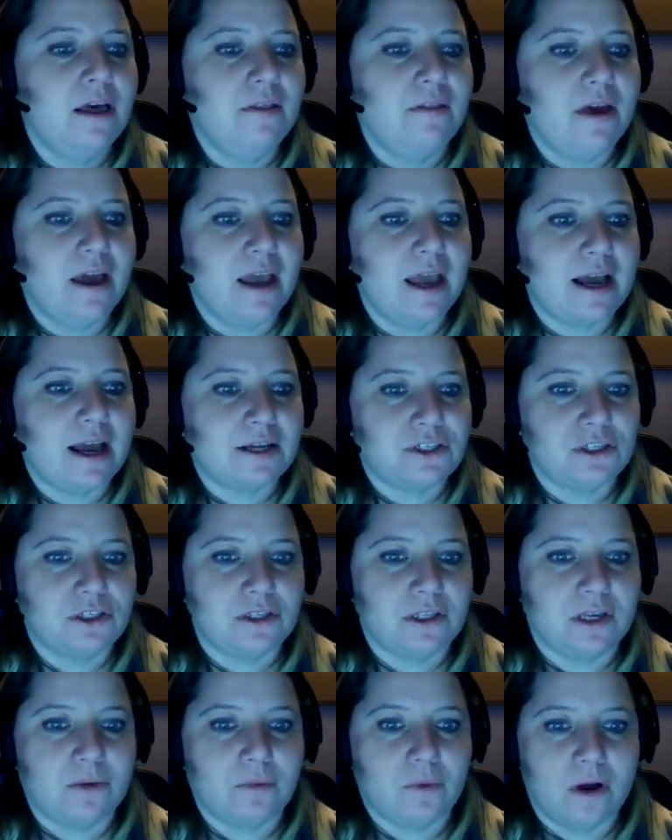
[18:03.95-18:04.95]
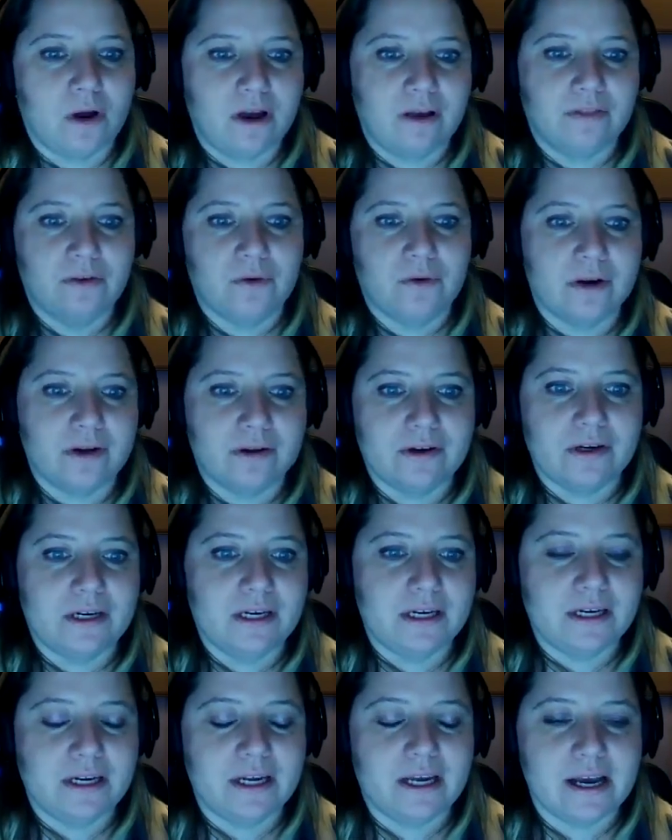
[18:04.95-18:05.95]
They actually were on the ground in
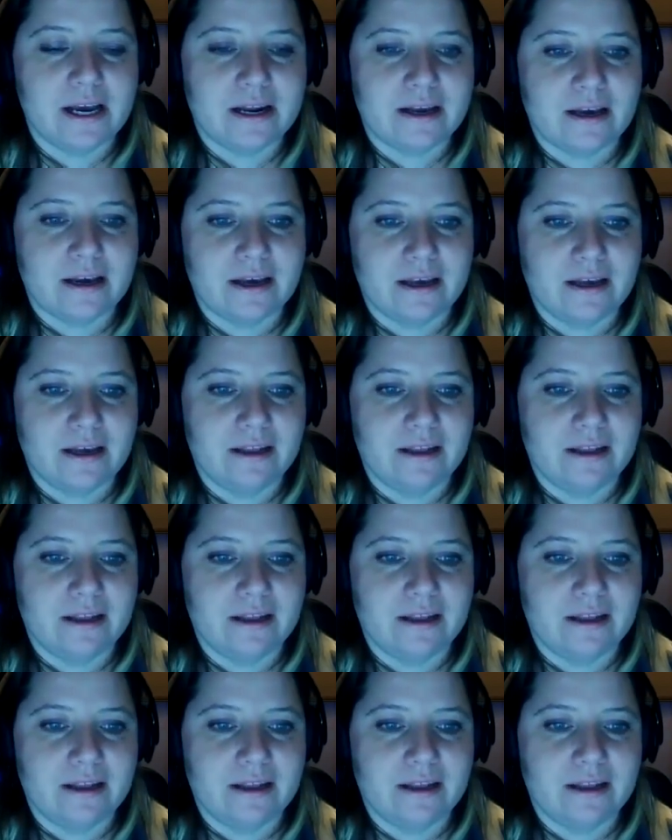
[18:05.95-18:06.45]
Indiana,